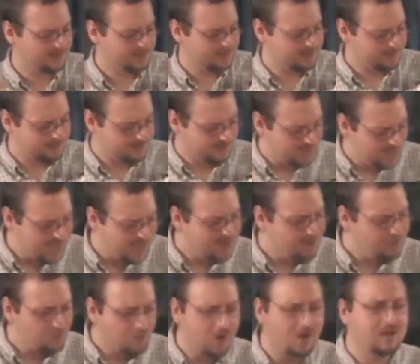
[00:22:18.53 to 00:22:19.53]
that,
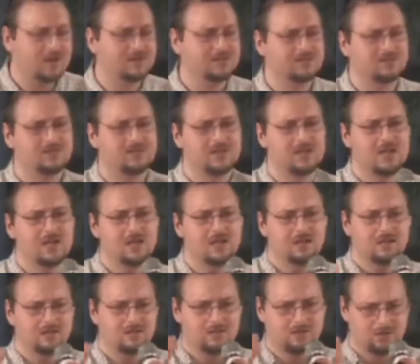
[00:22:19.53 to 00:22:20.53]
that was
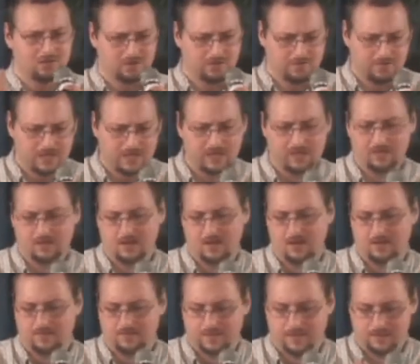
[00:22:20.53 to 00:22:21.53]
going to be
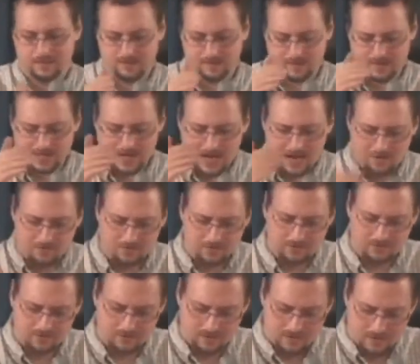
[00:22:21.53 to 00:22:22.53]
enough, that, that I
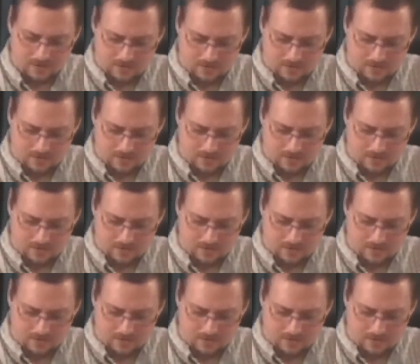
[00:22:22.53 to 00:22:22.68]
would